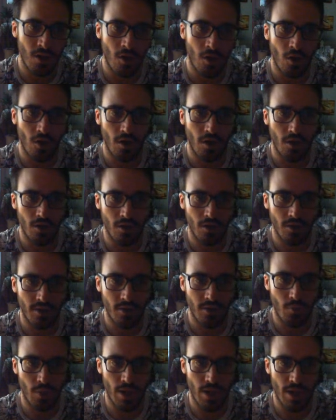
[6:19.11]
that
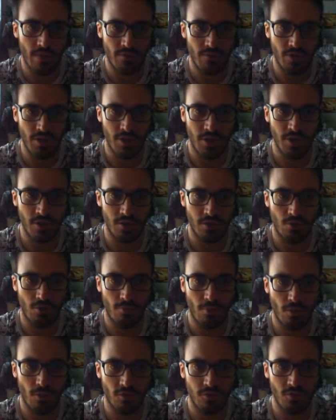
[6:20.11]
we have in here. All
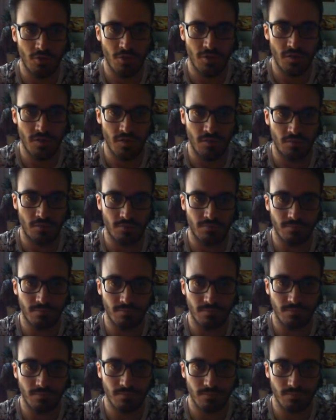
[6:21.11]
monsters,
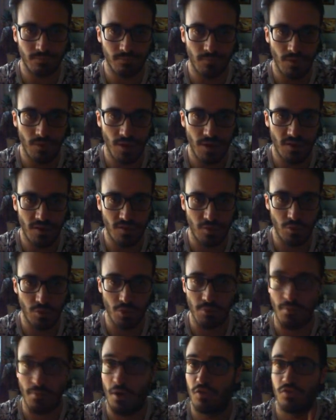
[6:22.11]

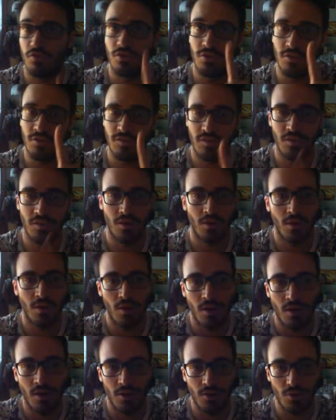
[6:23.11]
excluding monsters
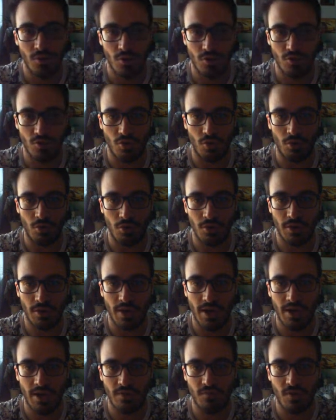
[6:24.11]
you control,
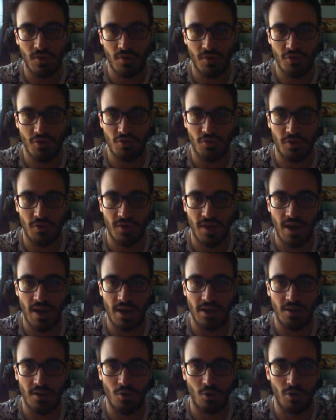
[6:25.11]
gain 500 of
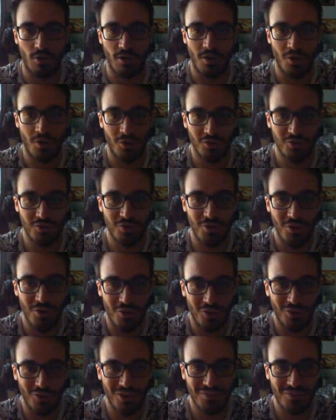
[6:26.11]
attack. Oh, and also
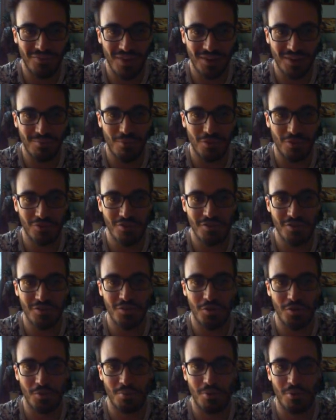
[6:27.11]
all effect monsters
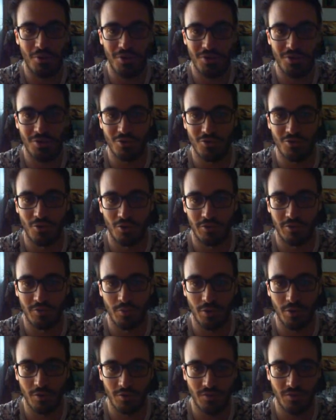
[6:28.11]
your opponent controls will
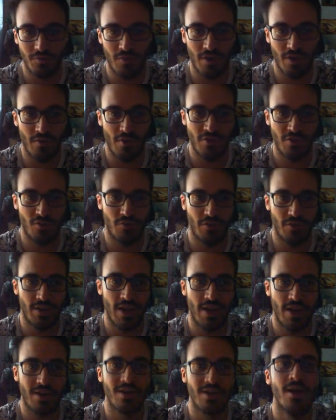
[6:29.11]
lose 500 of
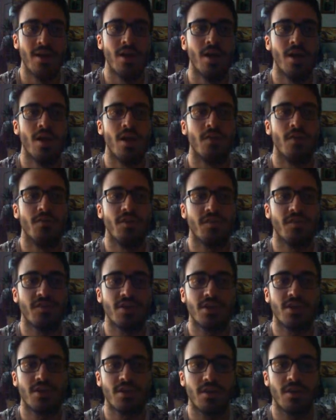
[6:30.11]
attack. If this
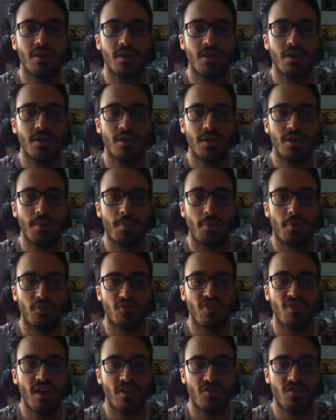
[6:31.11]
card in the
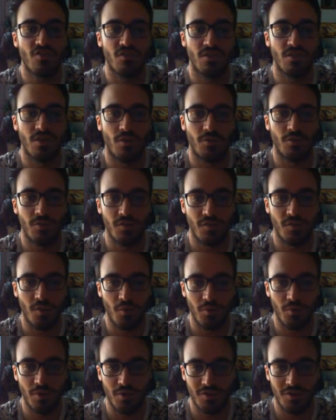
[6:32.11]
possession of its
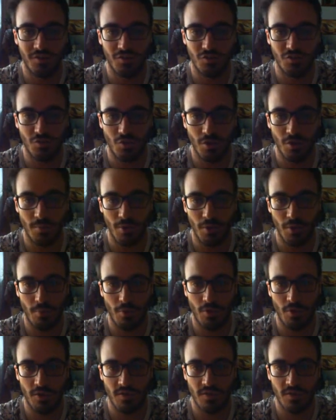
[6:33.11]
owner is destroyed by an
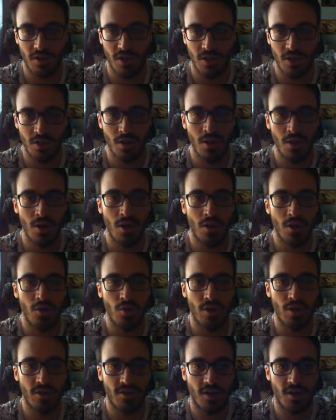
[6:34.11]
opponent's card, you
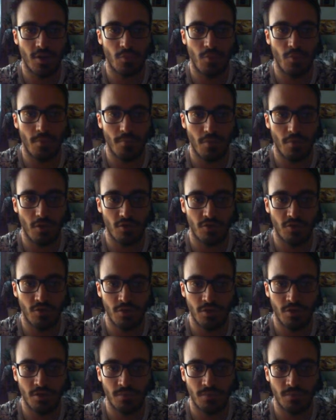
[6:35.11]
can target one monster